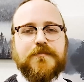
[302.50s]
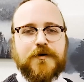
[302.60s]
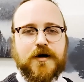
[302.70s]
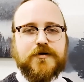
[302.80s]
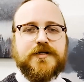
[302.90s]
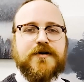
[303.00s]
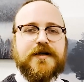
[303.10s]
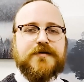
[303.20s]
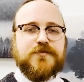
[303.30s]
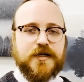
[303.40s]
approach how
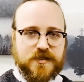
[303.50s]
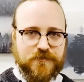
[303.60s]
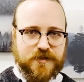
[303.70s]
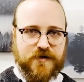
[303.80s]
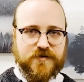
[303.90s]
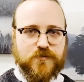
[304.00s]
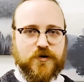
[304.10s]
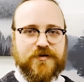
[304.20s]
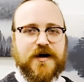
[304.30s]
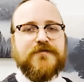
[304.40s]
they dress themselves
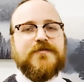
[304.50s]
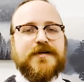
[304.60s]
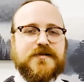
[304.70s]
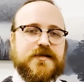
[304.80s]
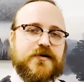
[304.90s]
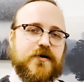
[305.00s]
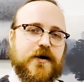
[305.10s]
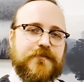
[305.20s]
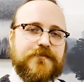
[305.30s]
more thoughtfully as they grow up.